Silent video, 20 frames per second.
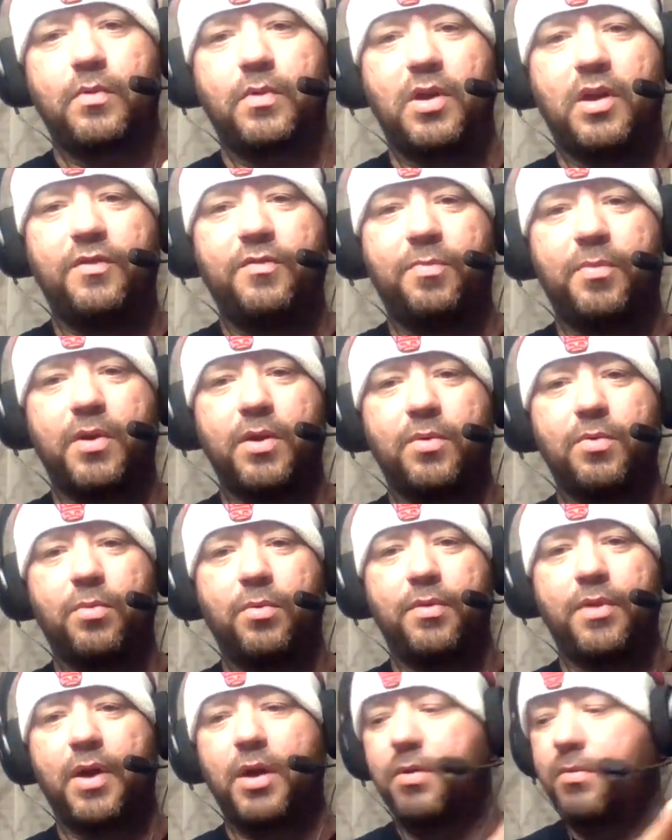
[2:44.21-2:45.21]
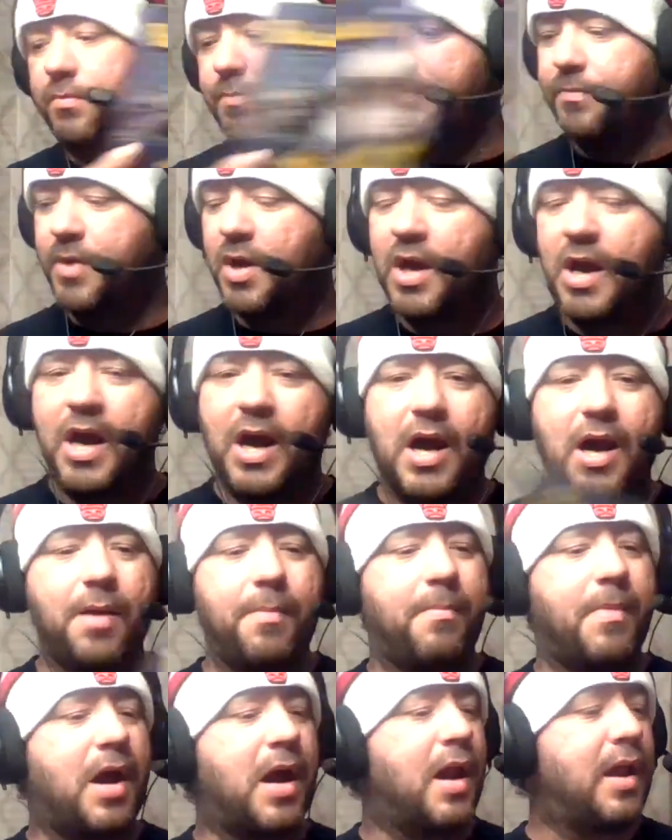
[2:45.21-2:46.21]
That's pretty cool though.
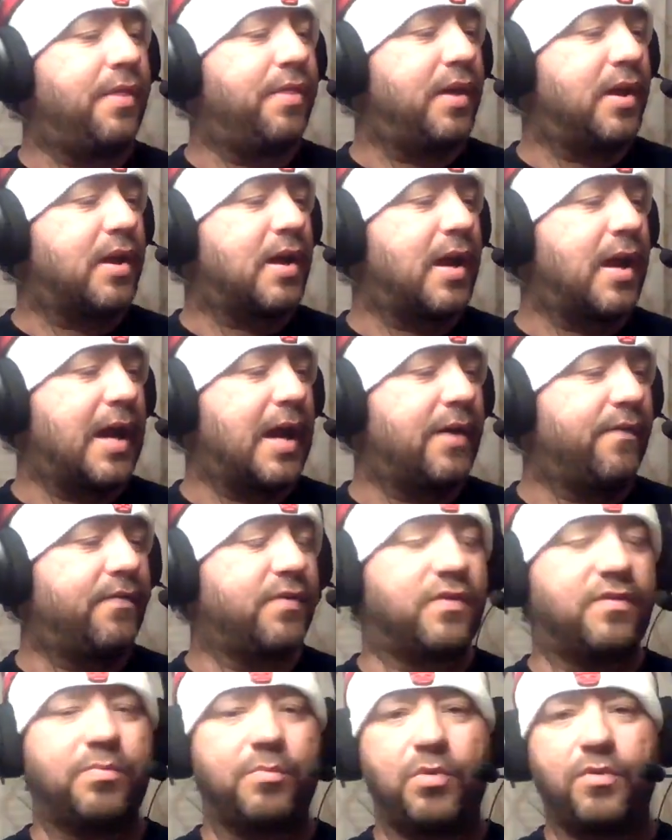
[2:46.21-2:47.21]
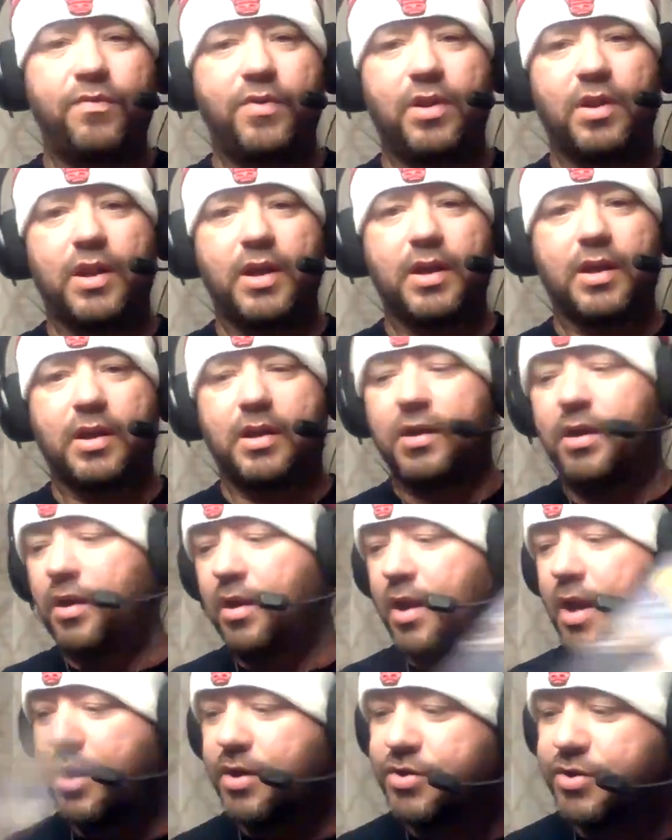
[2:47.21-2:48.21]
I think I have this movie in like a
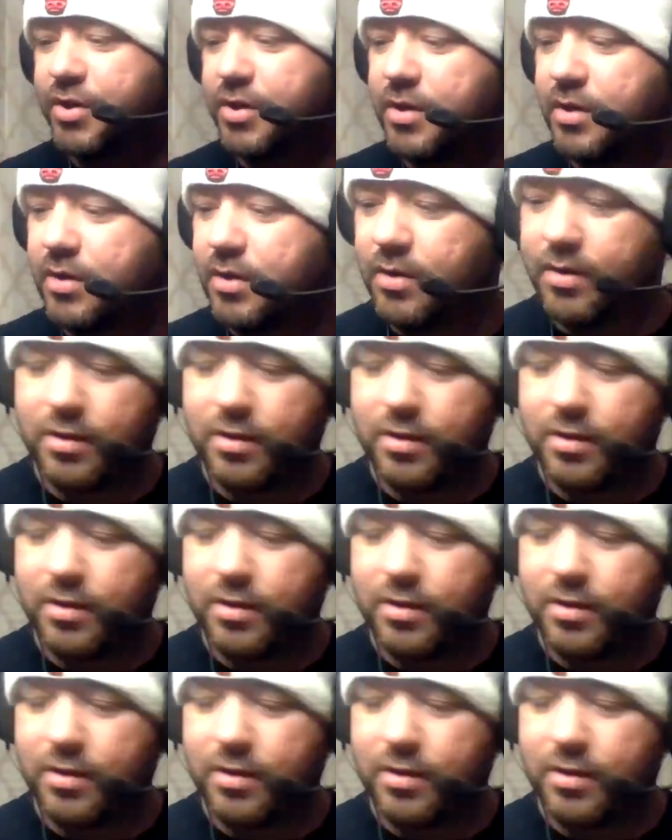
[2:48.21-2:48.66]
collection.